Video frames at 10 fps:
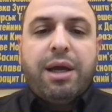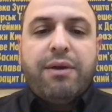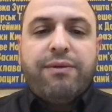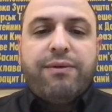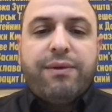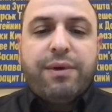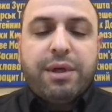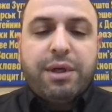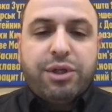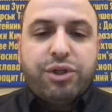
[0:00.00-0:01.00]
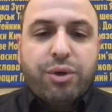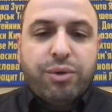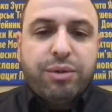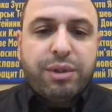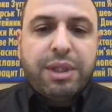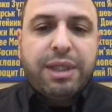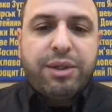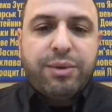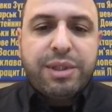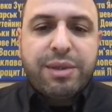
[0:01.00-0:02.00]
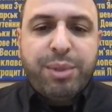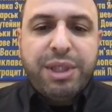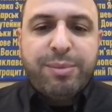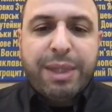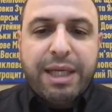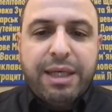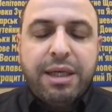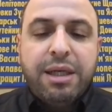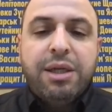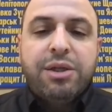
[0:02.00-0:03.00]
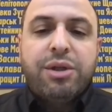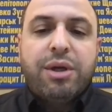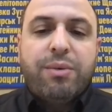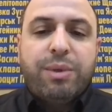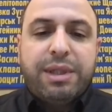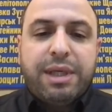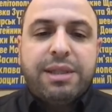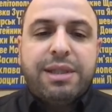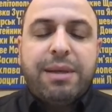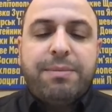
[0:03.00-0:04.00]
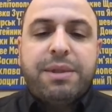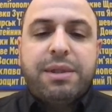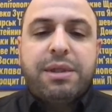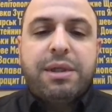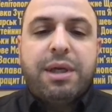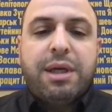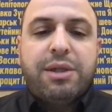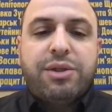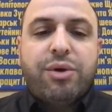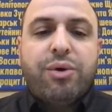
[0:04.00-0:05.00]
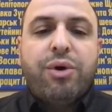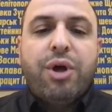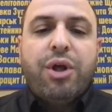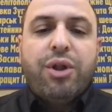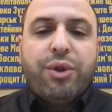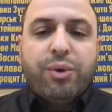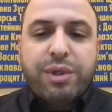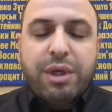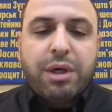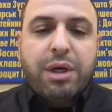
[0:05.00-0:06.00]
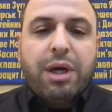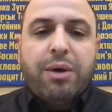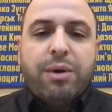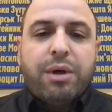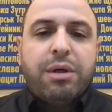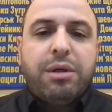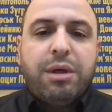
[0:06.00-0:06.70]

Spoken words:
have shown that there is a peace plan with 10 steps. So those are our